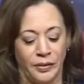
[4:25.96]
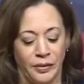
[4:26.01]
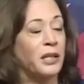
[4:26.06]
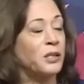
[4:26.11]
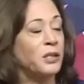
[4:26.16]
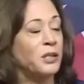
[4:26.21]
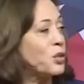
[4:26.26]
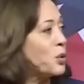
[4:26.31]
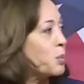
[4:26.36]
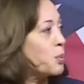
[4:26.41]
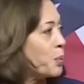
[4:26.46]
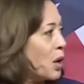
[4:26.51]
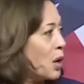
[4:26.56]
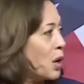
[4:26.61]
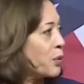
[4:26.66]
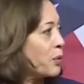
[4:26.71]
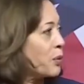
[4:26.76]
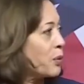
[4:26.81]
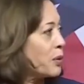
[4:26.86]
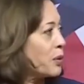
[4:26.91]
Thanks to the
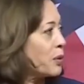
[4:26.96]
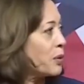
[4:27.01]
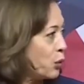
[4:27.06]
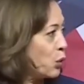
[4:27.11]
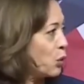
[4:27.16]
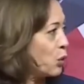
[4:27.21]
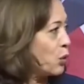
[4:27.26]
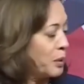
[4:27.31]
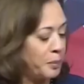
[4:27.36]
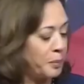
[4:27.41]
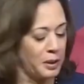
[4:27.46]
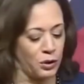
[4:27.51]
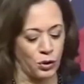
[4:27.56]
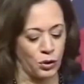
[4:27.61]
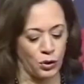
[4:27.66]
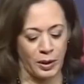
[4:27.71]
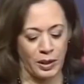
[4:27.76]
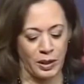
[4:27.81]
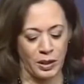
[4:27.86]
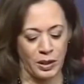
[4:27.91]
progress of your
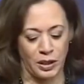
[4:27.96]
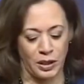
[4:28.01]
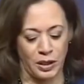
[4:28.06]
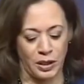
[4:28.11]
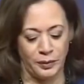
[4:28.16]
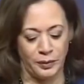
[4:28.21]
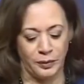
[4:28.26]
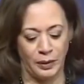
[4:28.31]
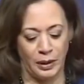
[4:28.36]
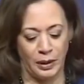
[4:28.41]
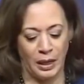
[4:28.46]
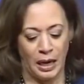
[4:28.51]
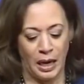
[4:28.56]
administration,